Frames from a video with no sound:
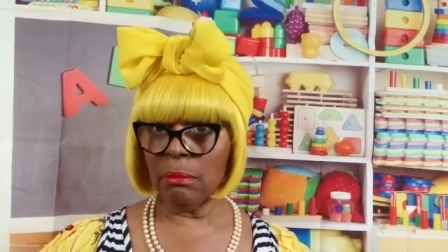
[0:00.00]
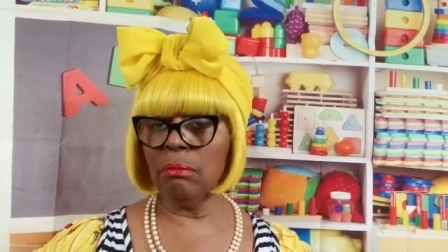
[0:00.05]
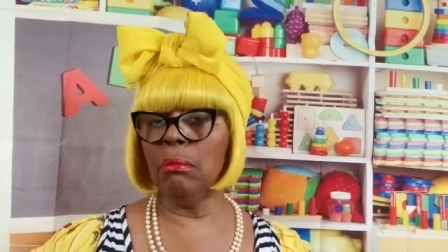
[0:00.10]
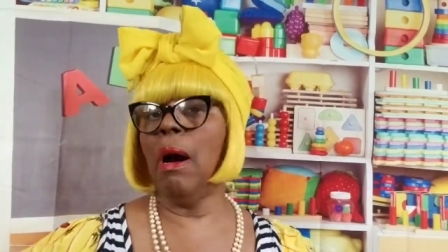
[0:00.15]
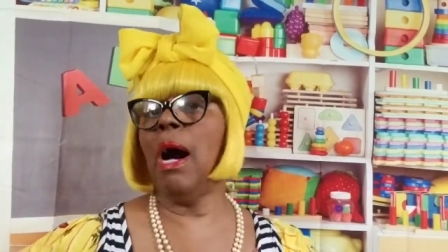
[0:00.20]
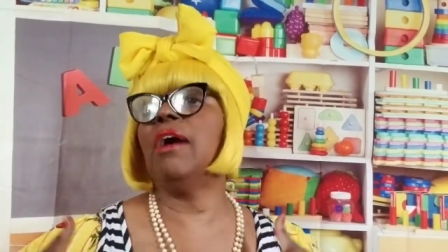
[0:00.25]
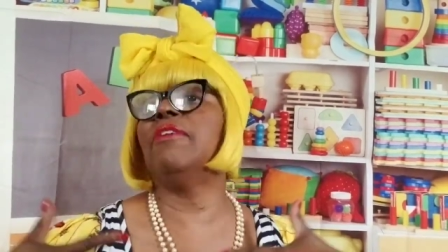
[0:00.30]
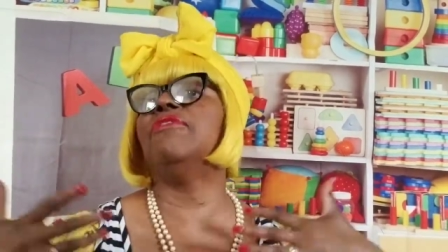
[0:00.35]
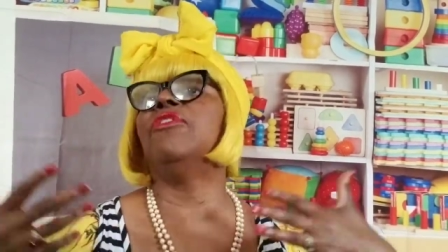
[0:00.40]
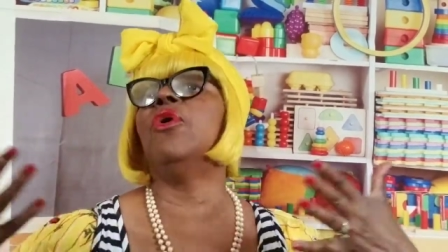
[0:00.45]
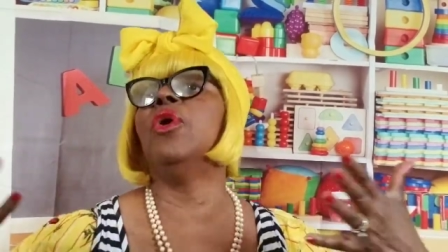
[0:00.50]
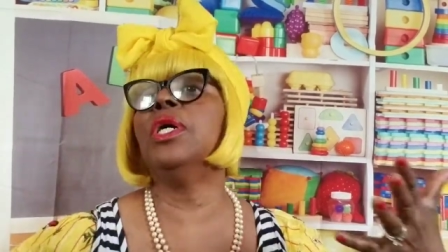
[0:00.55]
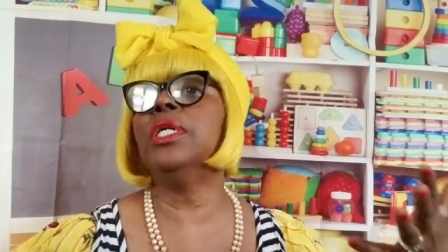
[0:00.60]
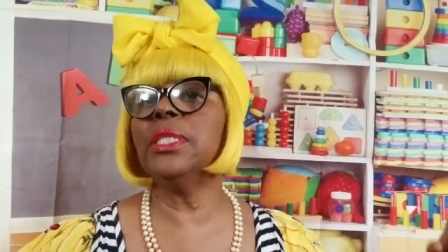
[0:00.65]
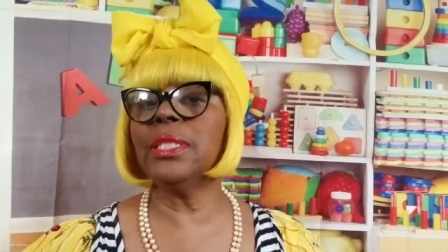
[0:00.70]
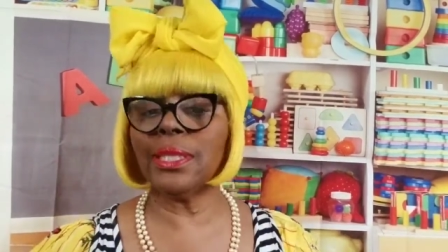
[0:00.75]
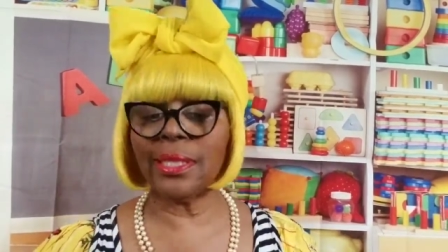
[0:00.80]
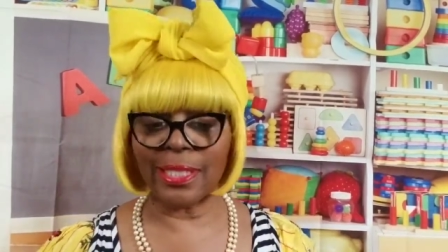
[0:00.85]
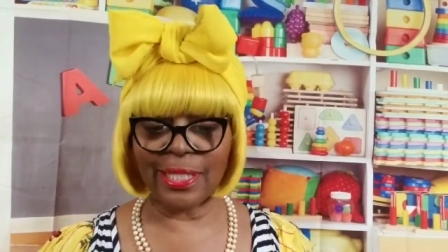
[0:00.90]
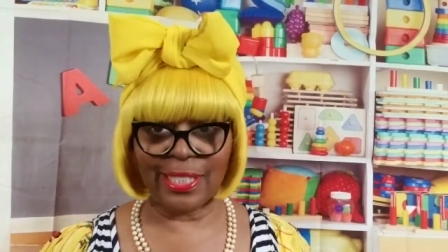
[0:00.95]
My
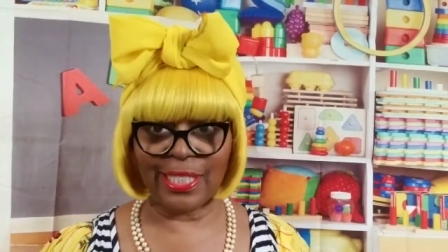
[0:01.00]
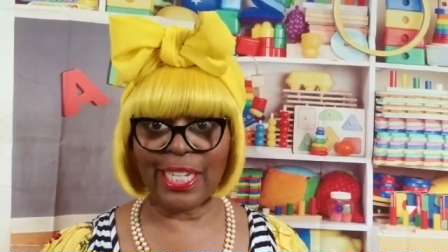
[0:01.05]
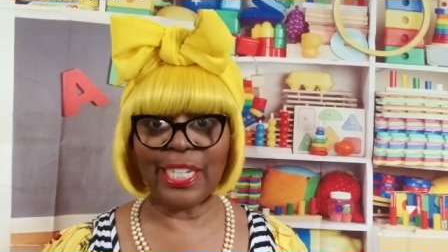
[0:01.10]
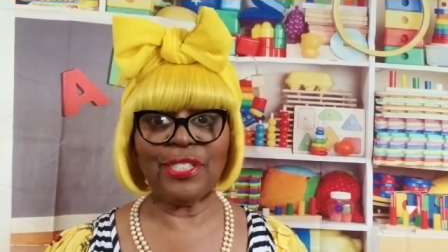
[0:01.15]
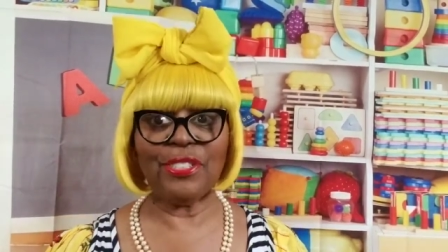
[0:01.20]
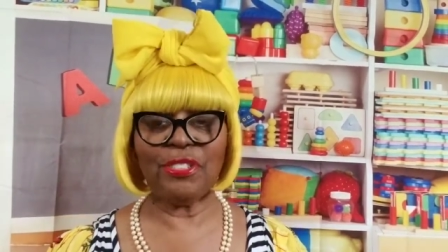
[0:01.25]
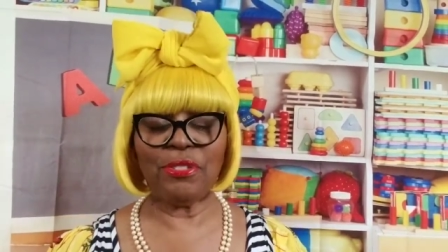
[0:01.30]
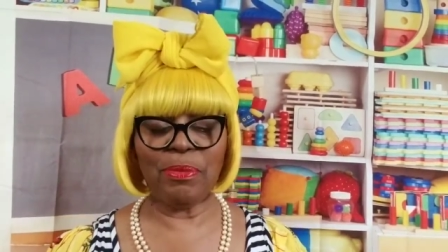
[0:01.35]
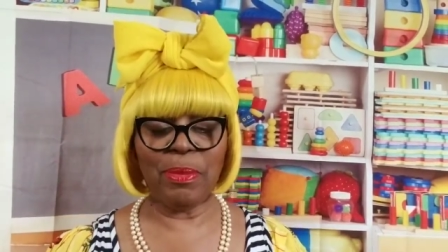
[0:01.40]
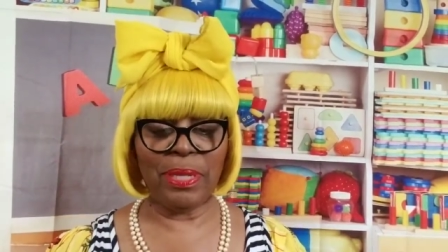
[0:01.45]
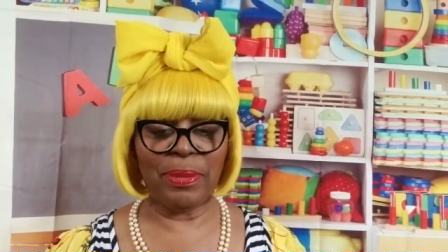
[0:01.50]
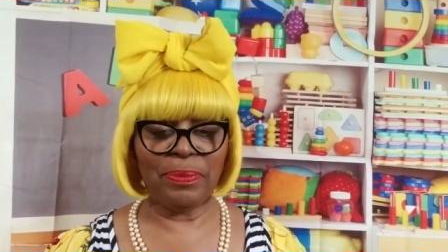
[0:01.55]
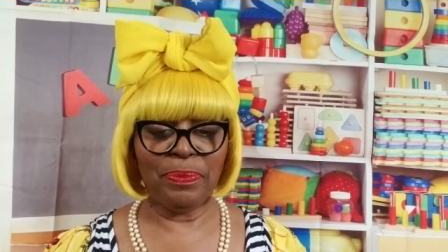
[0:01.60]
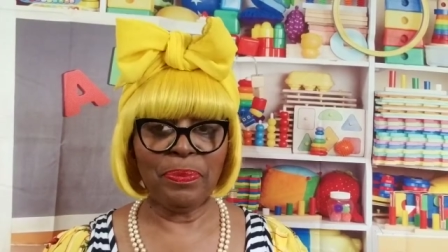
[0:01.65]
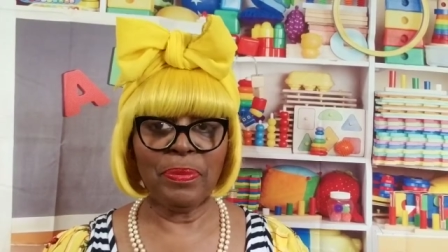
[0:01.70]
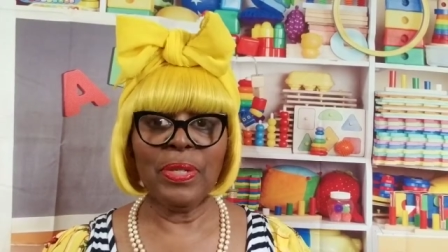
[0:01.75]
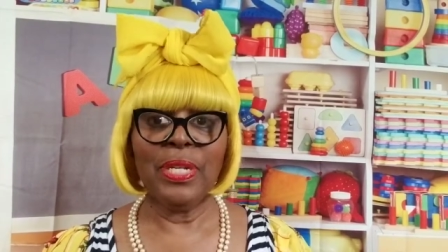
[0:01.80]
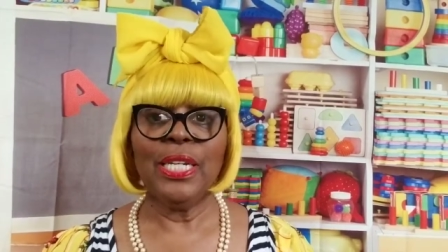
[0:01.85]
voice is the instrument.